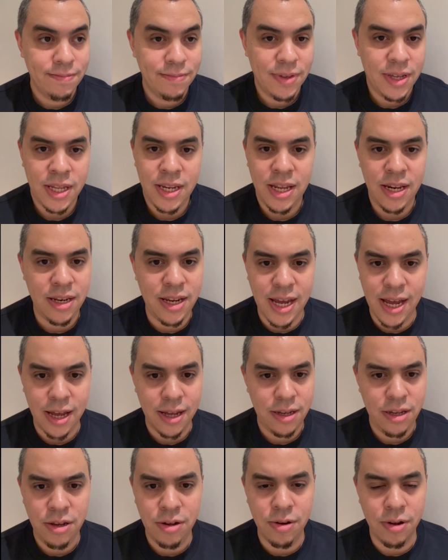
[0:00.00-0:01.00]
And then,
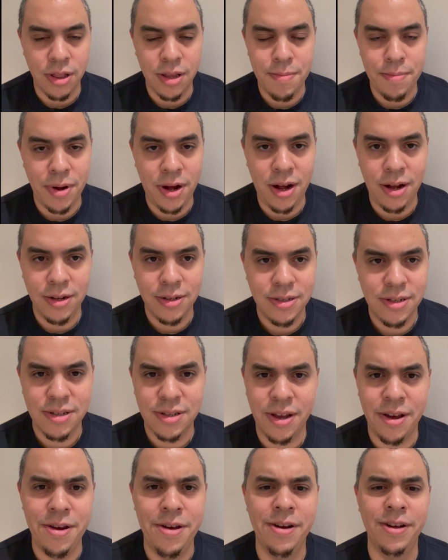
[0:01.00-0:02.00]
you got Lamar.
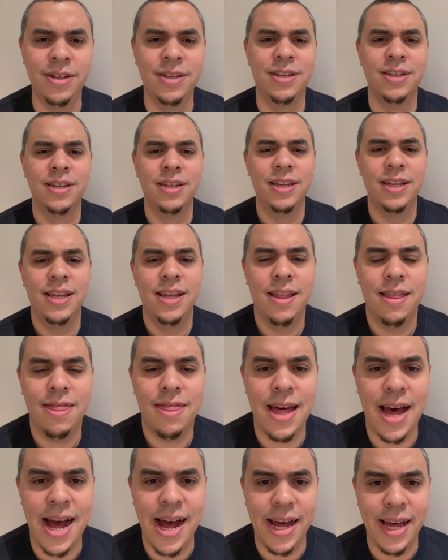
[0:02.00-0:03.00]
So
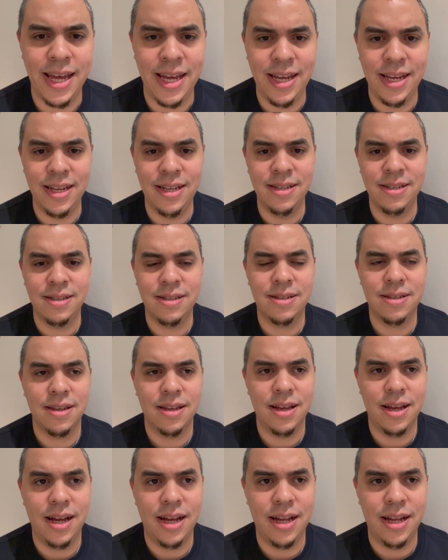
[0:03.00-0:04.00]
that
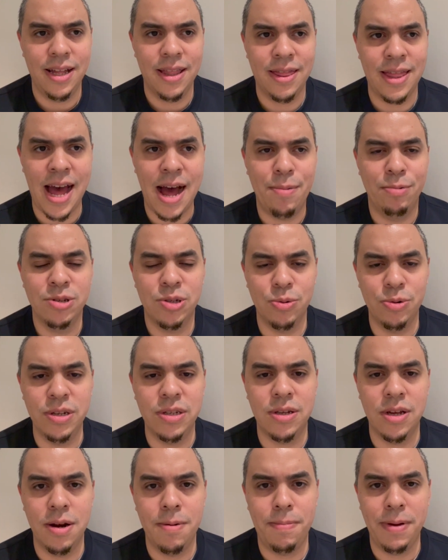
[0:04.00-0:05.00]
was always
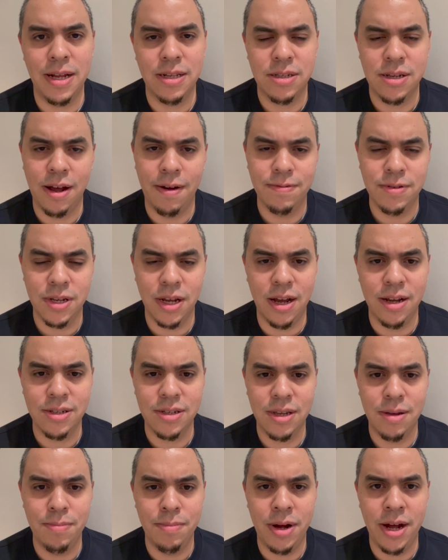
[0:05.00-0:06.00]
going to be a tough
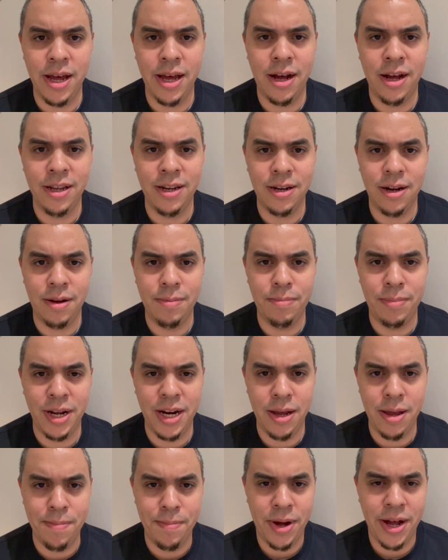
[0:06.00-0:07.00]
task in my
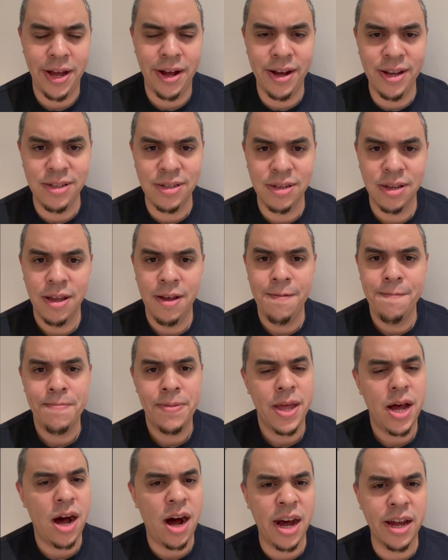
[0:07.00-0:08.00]
eyes.
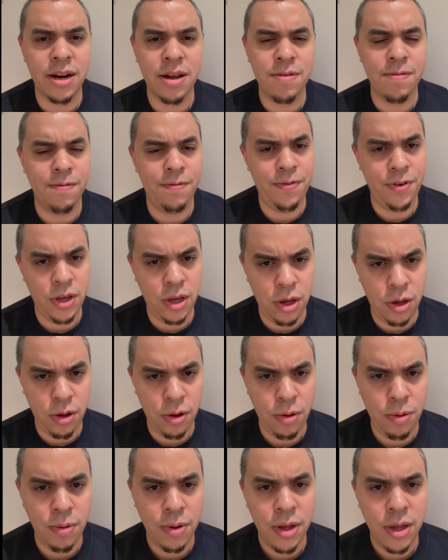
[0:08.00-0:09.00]
I don't
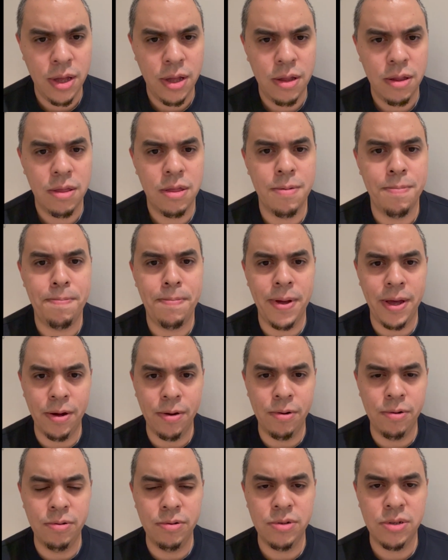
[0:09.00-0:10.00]
view the
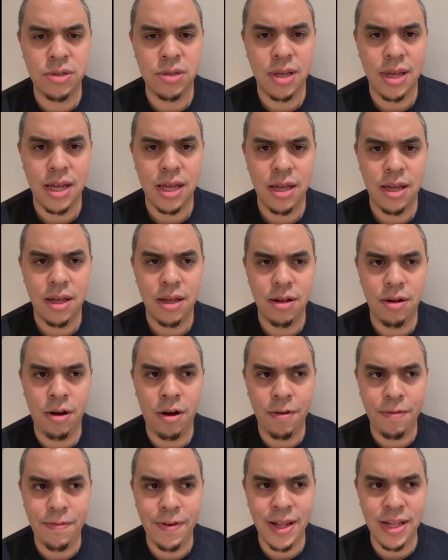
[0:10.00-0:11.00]
Bills'
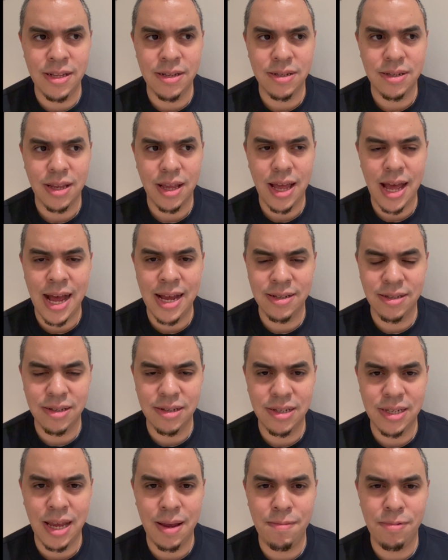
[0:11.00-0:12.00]
offense as the
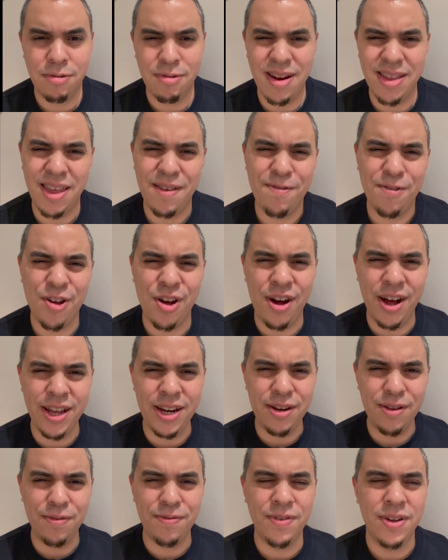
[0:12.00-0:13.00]
same threat. They've
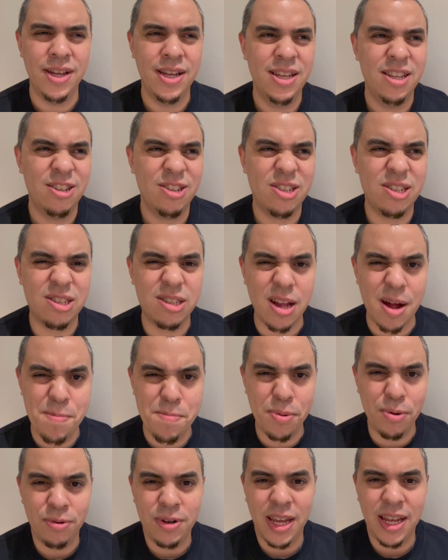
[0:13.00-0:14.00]
kind of
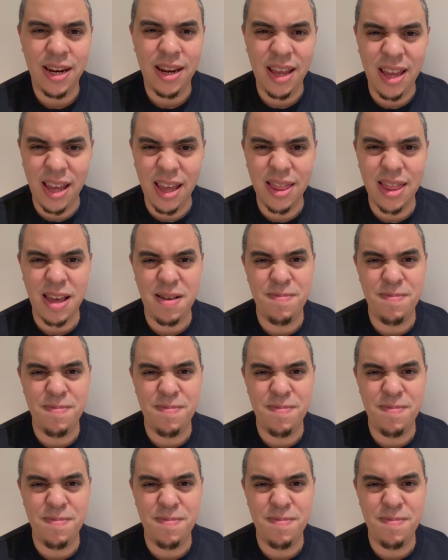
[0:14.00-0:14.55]
stumbled in here.